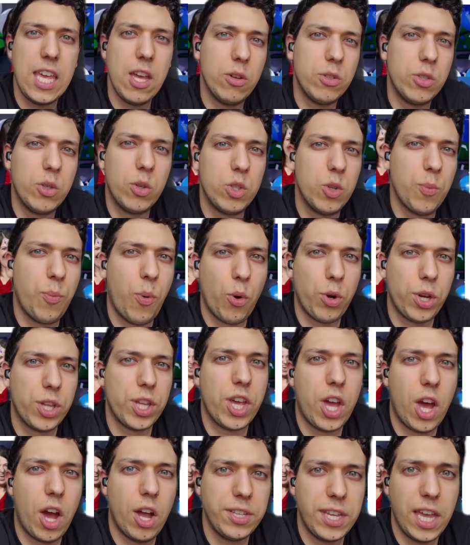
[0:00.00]
He also
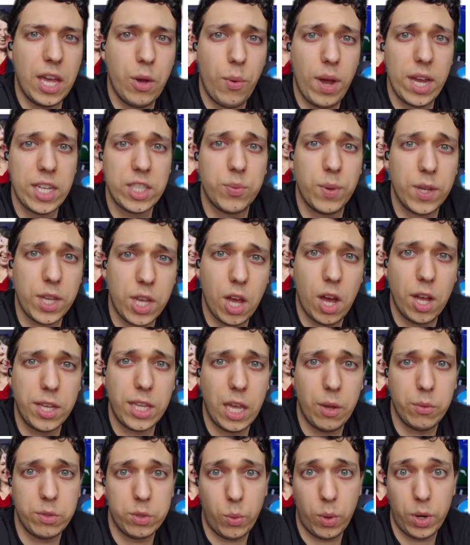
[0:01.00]
supported Kanye West when
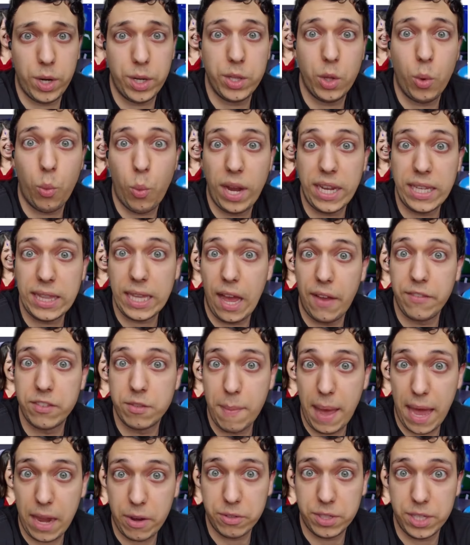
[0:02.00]
Kanye was wearing the White
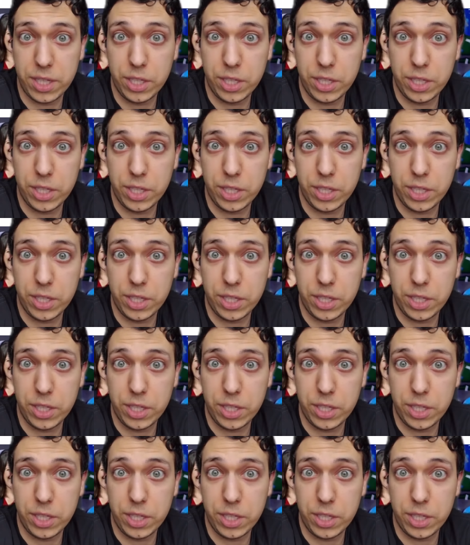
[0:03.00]
Lives Matter